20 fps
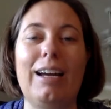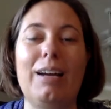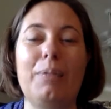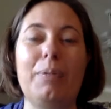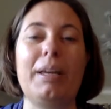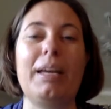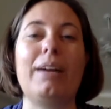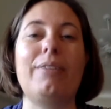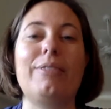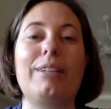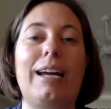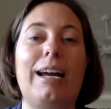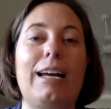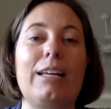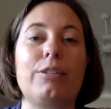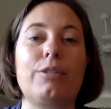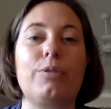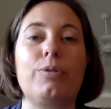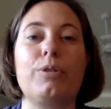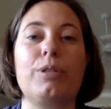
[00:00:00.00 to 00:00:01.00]
We have to
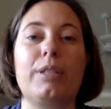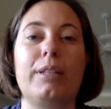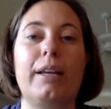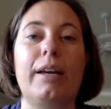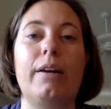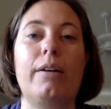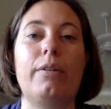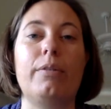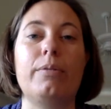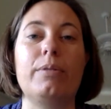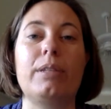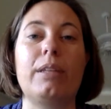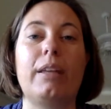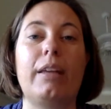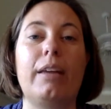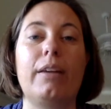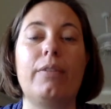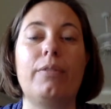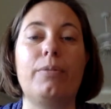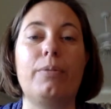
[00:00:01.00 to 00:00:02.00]
ask ourselves
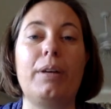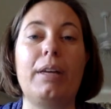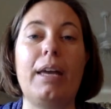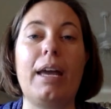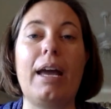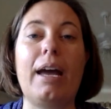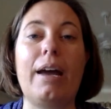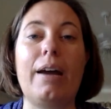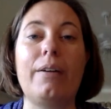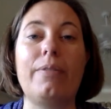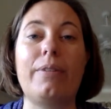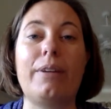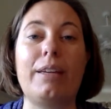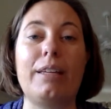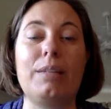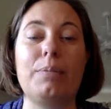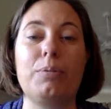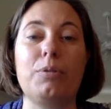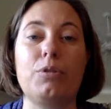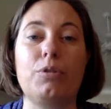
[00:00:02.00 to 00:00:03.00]
if we have a
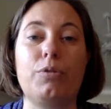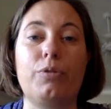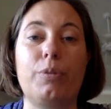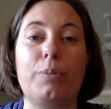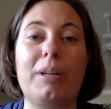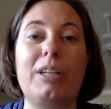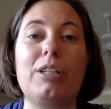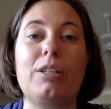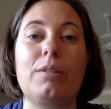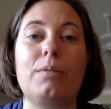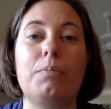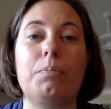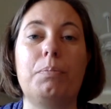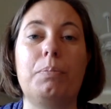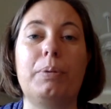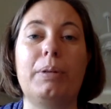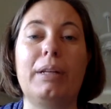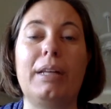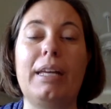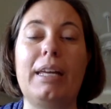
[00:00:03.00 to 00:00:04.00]
spiritual formation
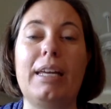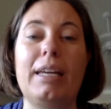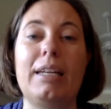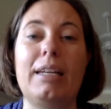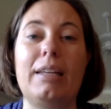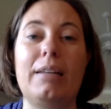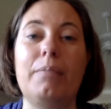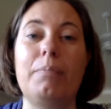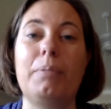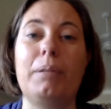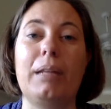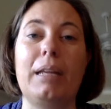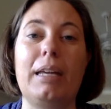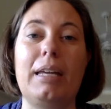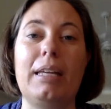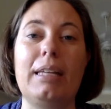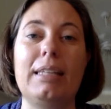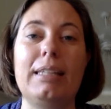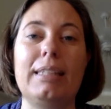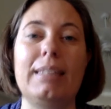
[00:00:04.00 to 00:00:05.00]
plan in
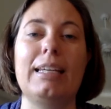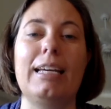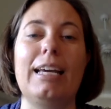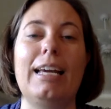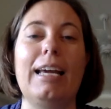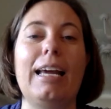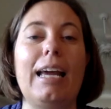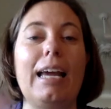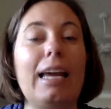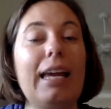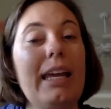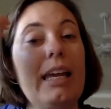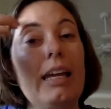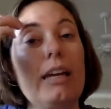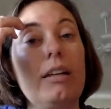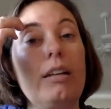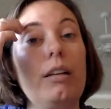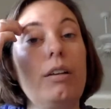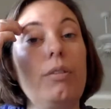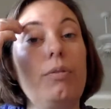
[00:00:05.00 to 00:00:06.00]
place
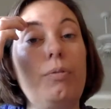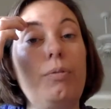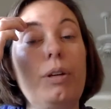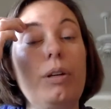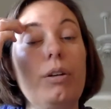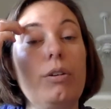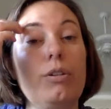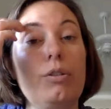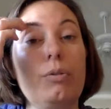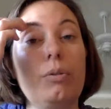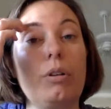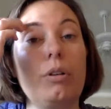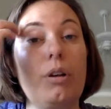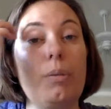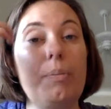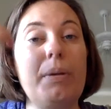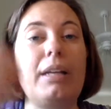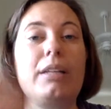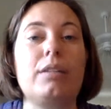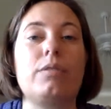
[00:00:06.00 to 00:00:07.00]
and if we are doing our
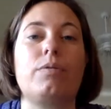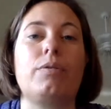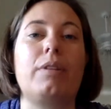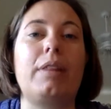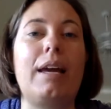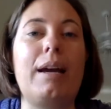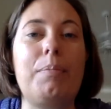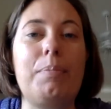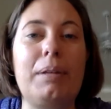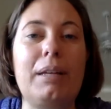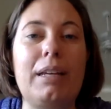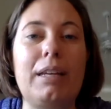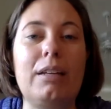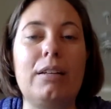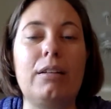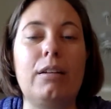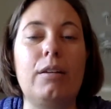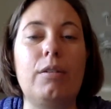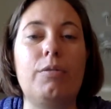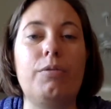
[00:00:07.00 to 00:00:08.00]
best for that
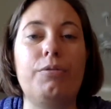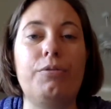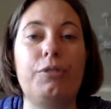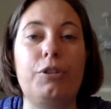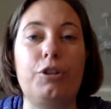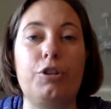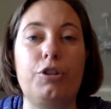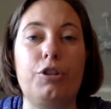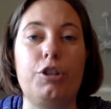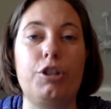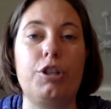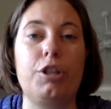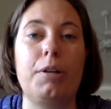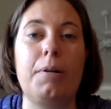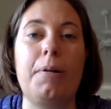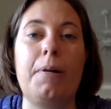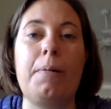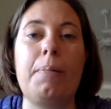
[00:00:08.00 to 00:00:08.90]
plan first